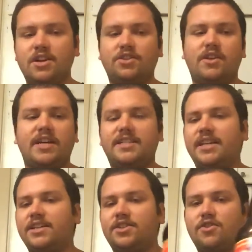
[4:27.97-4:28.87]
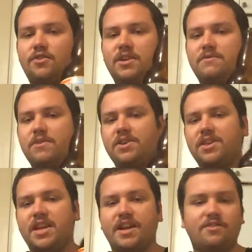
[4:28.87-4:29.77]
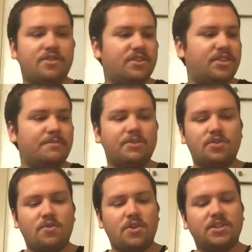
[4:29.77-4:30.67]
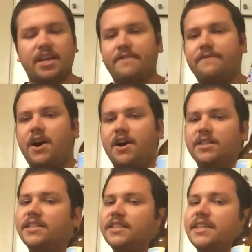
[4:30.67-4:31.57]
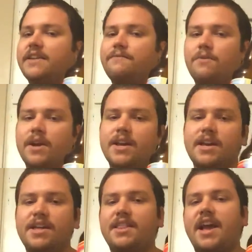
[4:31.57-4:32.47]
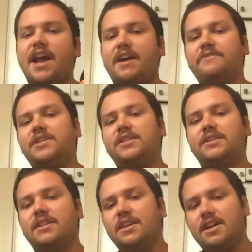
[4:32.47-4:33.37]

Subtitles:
So I say it's totally worth it. I know there's some stores like Vons and Safeway, they have these